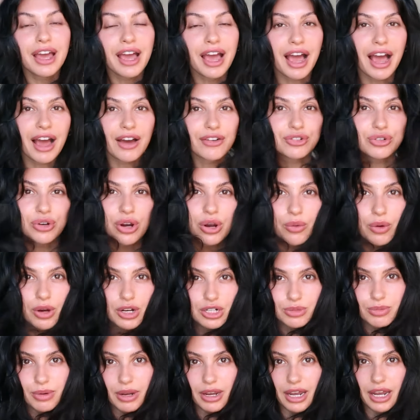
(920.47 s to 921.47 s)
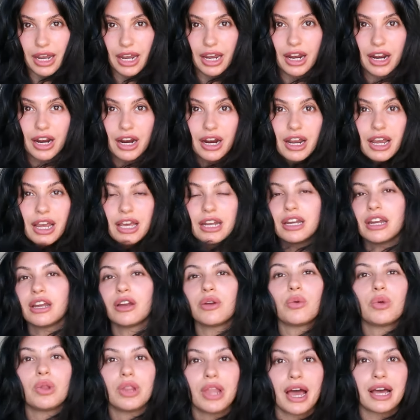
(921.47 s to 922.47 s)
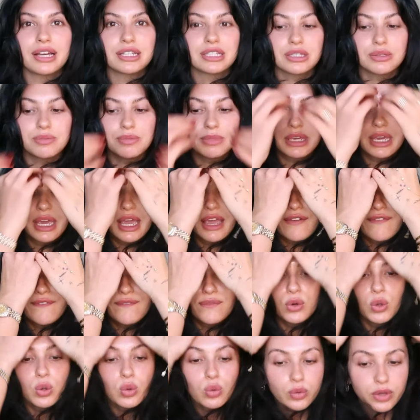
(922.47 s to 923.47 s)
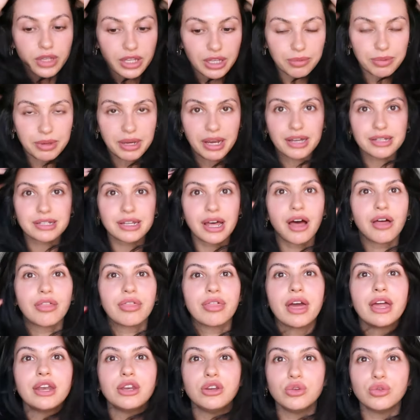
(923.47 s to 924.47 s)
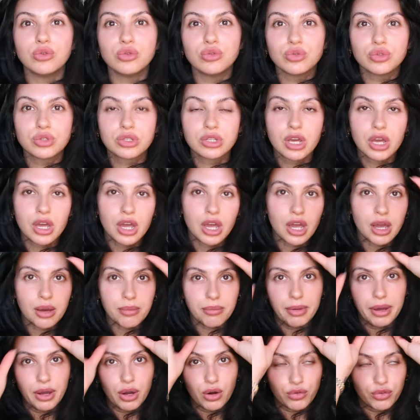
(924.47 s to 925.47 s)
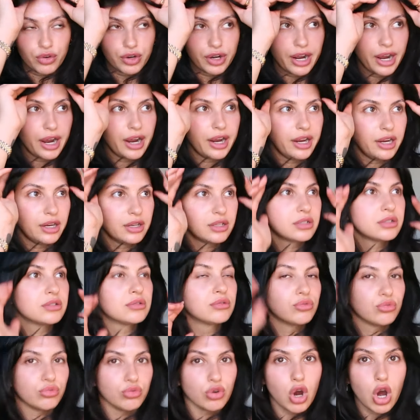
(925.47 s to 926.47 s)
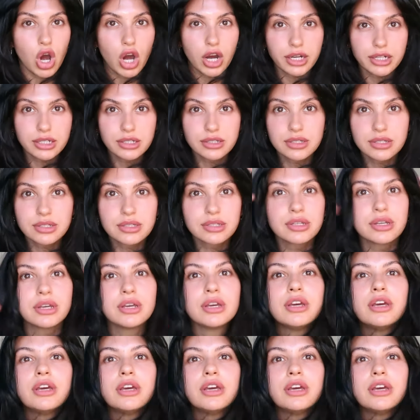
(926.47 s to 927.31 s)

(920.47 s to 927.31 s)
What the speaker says: after I wash my hair, and it will last me a full week because I'll then use my overnight rods